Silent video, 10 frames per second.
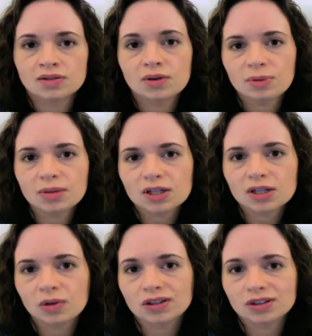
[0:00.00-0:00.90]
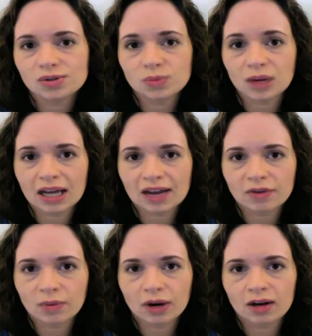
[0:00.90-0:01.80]
I pretty much want to lose weight
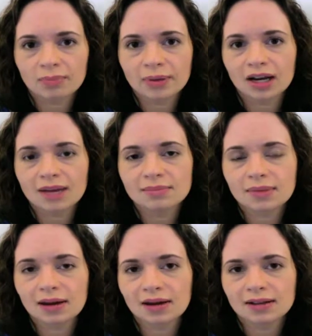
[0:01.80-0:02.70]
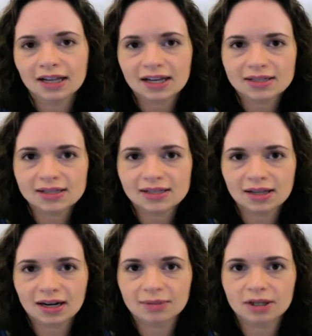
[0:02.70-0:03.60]
everywhere, but I'm glad
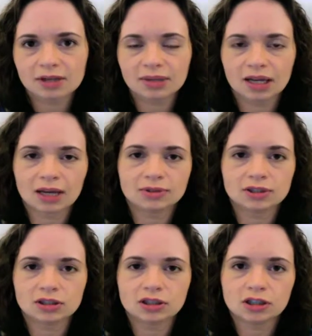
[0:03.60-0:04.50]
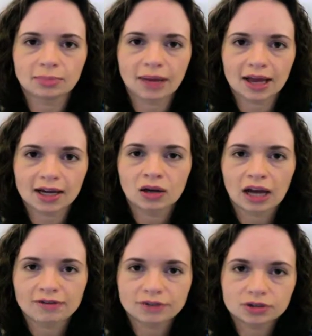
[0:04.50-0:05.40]
that I'm going to be able to look back
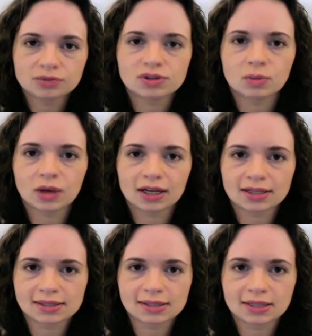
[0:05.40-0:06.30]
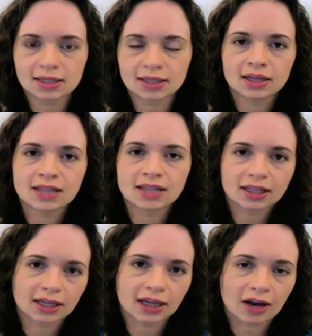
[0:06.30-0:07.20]
after losing weight and see
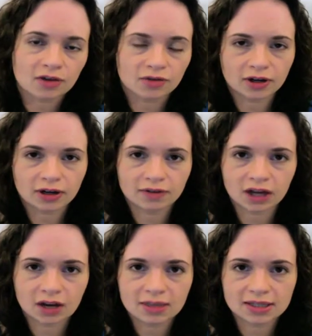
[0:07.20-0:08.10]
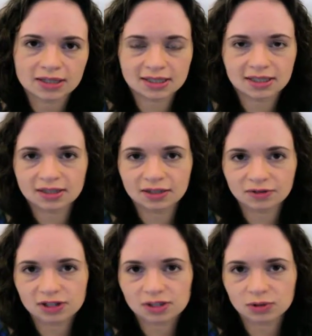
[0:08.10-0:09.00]
exactly how far I've come and see the
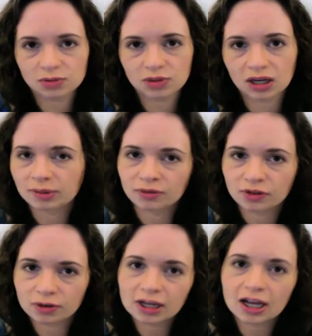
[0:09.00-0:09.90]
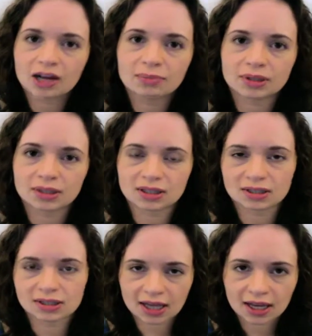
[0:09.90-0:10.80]
difference between firming up and
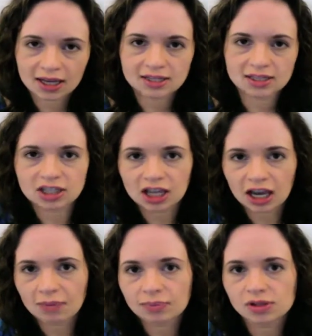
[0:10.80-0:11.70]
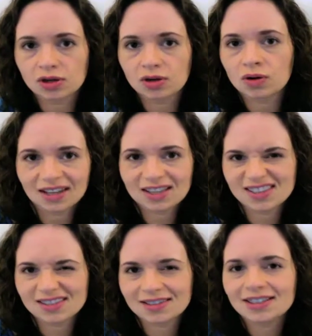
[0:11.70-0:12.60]
the size and the shape. So
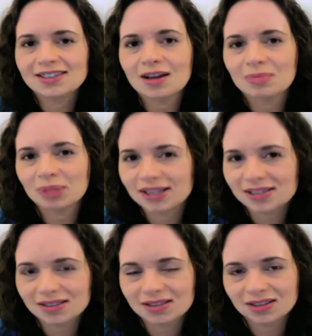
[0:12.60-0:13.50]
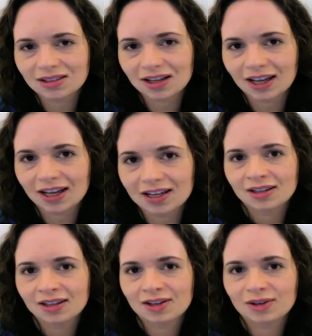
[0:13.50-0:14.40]
it's not pleasant to look at,
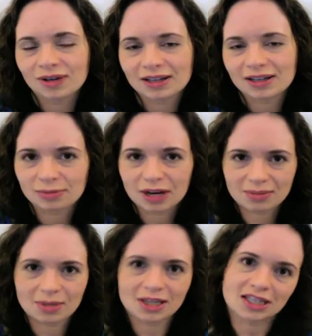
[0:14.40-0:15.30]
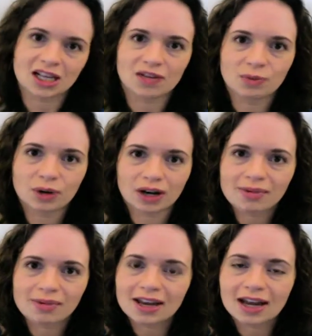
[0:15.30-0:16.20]
and remind myself where I'm
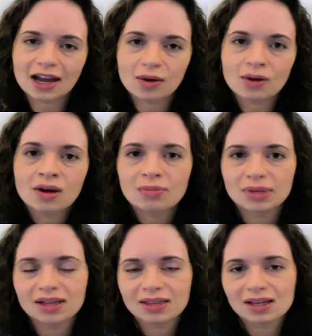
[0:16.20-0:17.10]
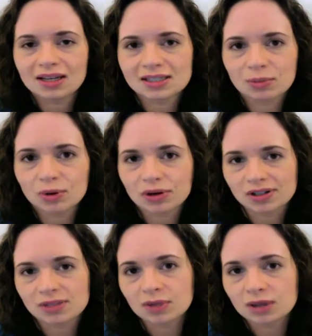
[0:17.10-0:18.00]
at now. But I think it is important
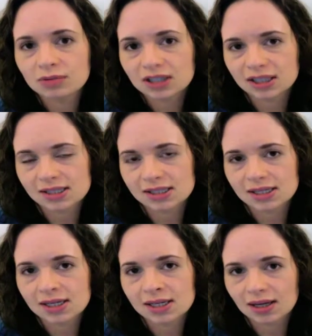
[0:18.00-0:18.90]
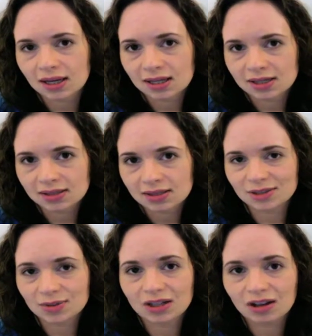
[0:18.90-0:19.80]
to be realistic and to
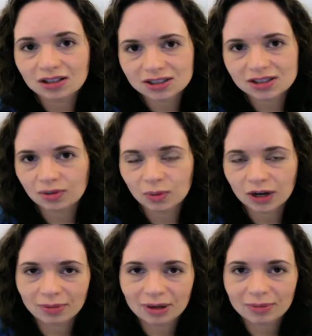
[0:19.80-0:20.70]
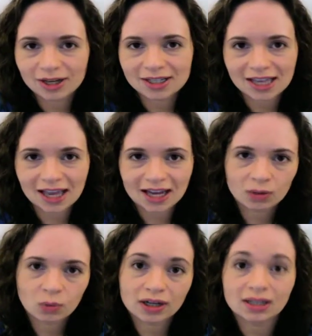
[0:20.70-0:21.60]
acknowledge where my body's at
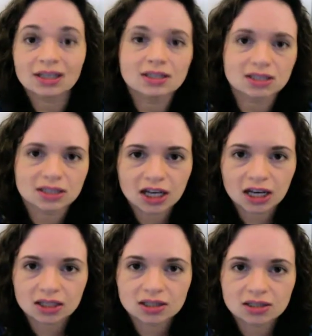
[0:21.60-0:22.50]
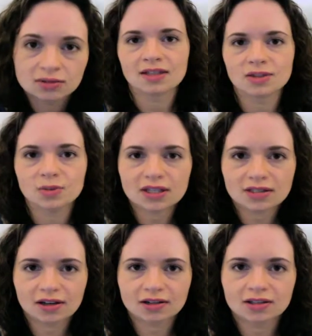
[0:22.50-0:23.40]
and what needs to change. This week's
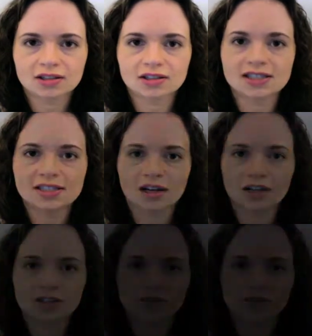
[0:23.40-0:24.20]
article is called